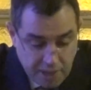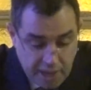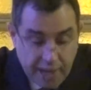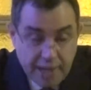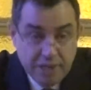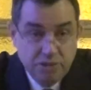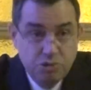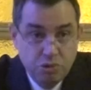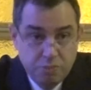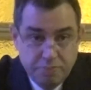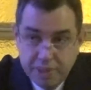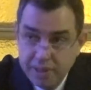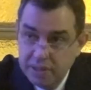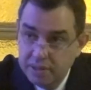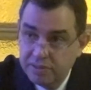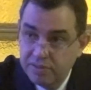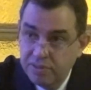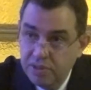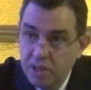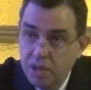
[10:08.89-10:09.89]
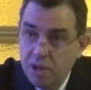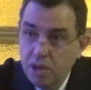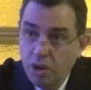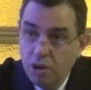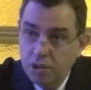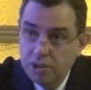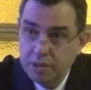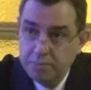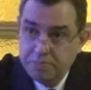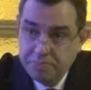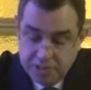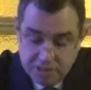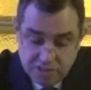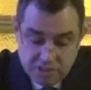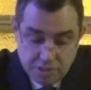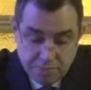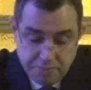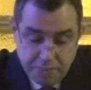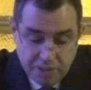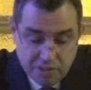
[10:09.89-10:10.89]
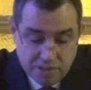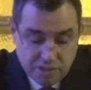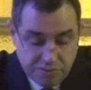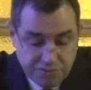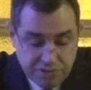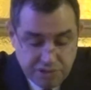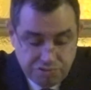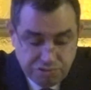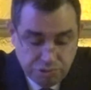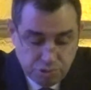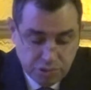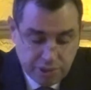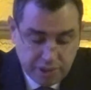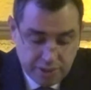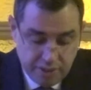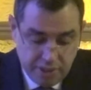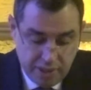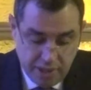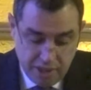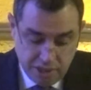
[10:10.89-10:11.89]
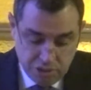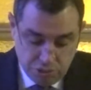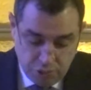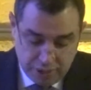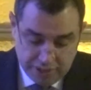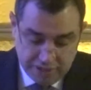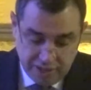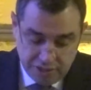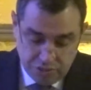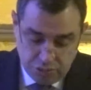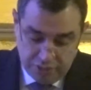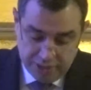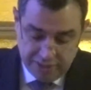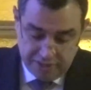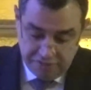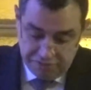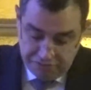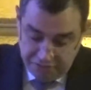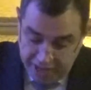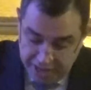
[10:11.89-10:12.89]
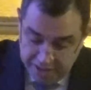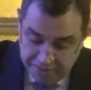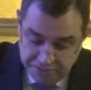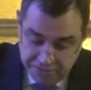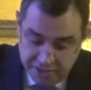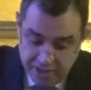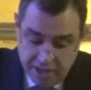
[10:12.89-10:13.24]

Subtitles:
and to build on the principles of the Jordan 2025,